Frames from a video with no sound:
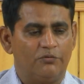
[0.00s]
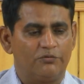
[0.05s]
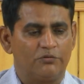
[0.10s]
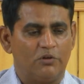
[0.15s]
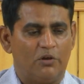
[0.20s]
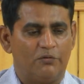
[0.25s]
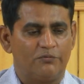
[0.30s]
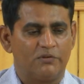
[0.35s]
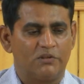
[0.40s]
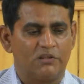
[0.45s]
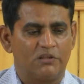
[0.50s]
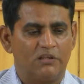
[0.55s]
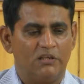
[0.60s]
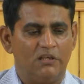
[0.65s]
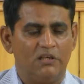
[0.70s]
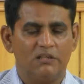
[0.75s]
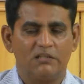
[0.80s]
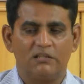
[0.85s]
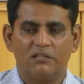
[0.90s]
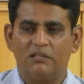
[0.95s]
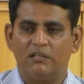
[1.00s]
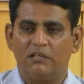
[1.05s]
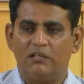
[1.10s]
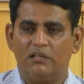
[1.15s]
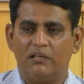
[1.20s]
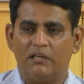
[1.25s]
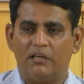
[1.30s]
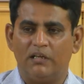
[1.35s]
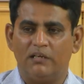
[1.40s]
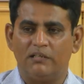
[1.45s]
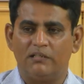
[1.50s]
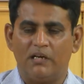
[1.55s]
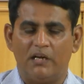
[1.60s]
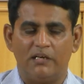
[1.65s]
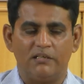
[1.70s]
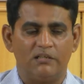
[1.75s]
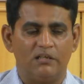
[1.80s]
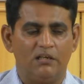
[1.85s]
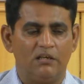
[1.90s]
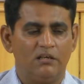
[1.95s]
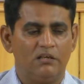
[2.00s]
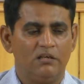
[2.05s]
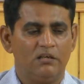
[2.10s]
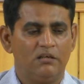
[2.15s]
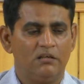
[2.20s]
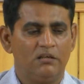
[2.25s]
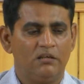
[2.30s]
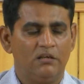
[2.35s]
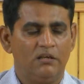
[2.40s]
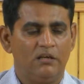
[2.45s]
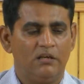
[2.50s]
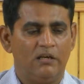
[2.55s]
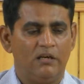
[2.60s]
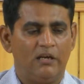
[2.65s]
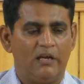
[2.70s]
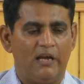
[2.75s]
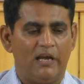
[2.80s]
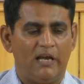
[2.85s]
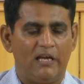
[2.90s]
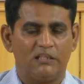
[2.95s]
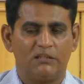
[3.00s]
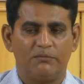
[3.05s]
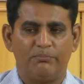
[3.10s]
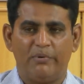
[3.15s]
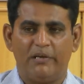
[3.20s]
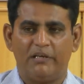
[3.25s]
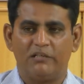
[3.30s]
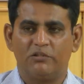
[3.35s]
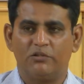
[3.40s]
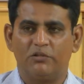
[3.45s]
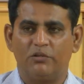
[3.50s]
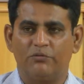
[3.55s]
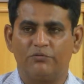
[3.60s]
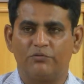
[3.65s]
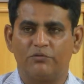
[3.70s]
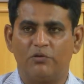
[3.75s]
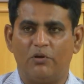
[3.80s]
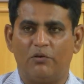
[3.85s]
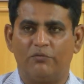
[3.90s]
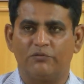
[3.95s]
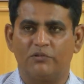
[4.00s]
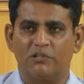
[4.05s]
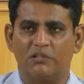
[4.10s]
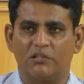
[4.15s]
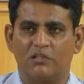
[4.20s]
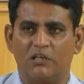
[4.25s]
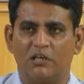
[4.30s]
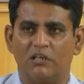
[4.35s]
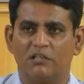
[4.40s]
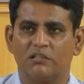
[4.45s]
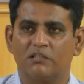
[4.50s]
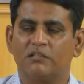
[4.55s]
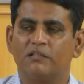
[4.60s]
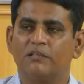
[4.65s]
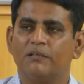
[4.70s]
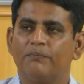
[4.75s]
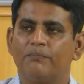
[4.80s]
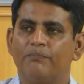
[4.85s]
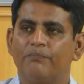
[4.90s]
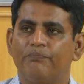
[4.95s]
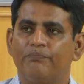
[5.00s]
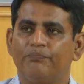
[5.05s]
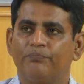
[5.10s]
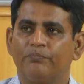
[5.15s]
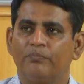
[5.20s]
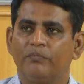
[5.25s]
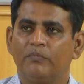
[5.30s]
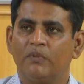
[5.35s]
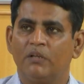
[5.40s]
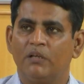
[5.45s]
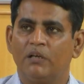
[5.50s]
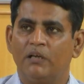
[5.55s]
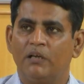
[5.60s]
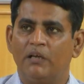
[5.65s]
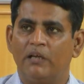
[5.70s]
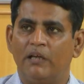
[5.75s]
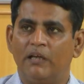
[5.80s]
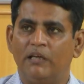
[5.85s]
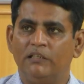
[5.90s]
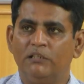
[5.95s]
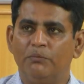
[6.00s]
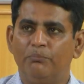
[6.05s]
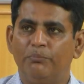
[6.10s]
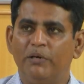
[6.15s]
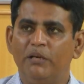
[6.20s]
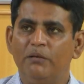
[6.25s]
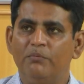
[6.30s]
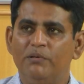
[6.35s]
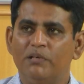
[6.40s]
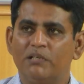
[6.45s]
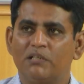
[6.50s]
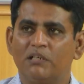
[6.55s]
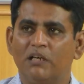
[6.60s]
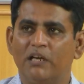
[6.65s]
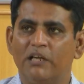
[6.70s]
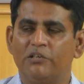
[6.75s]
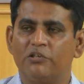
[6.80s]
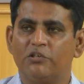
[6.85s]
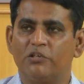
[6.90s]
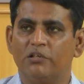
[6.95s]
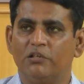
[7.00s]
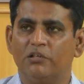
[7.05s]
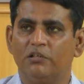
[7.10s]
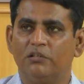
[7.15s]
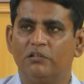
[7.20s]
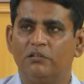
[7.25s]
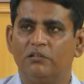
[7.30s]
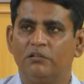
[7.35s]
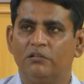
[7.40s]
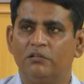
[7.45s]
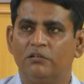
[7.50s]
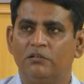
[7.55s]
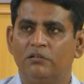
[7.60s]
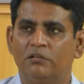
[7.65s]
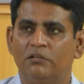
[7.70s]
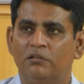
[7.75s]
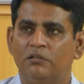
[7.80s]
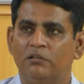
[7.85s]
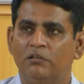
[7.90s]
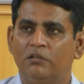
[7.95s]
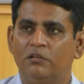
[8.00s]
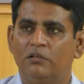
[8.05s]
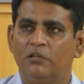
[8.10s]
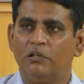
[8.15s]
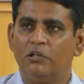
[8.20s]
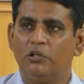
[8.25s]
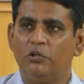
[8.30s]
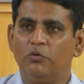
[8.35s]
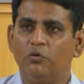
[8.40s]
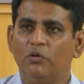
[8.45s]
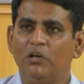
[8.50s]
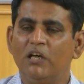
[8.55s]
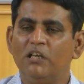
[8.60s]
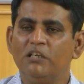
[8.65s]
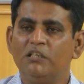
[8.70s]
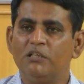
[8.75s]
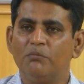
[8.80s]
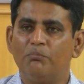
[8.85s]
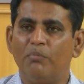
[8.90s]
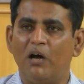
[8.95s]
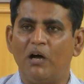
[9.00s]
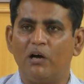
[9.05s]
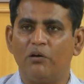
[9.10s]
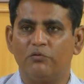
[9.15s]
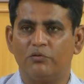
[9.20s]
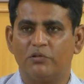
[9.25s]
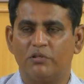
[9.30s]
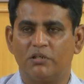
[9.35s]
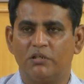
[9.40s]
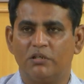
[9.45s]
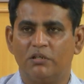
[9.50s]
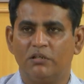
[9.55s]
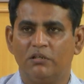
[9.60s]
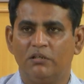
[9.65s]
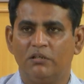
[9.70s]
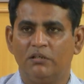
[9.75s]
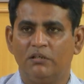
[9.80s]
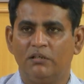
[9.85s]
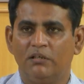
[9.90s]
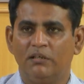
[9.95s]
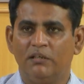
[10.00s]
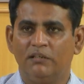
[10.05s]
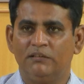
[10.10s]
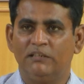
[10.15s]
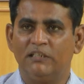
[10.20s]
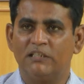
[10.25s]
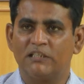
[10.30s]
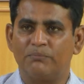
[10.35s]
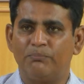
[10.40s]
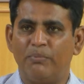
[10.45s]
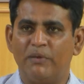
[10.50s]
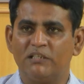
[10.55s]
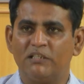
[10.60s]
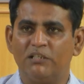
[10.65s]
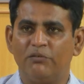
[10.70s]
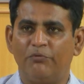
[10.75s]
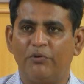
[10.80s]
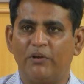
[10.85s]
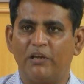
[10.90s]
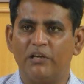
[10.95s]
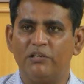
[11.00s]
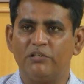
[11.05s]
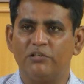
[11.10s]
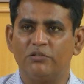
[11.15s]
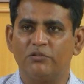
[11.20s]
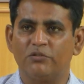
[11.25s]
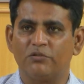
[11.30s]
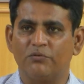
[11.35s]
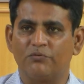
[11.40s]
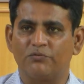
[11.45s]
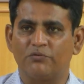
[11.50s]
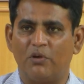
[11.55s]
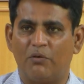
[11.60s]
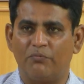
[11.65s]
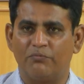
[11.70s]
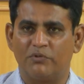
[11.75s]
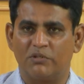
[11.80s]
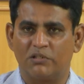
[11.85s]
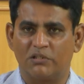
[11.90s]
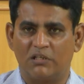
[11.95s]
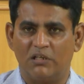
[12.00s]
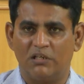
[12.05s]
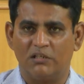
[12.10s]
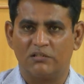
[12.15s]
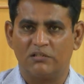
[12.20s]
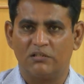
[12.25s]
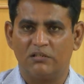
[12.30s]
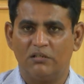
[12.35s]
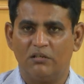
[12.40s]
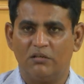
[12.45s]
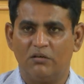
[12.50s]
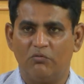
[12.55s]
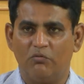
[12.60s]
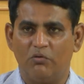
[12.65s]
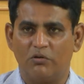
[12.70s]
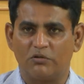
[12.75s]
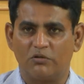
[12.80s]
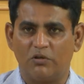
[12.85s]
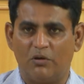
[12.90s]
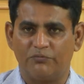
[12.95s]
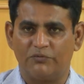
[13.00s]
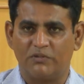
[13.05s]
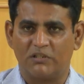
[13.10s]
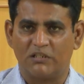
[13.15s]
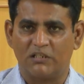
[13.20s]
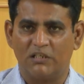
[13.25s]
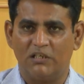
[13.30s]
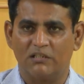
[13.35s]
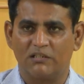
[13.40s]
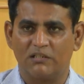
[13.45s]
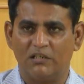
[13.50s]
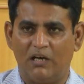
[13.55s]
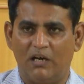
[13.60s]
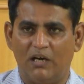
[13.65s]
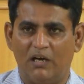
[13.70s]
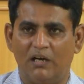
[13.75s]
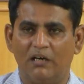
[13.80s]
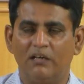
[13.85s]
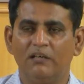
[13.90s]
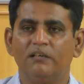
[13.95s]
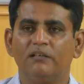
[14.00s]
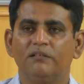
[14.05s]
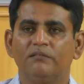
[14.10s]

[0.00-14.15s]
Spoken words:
soft skills entitled Aspects of Soft Skills. In the previous lecture, you learnt about the specifications of soft skills, what soft skills are.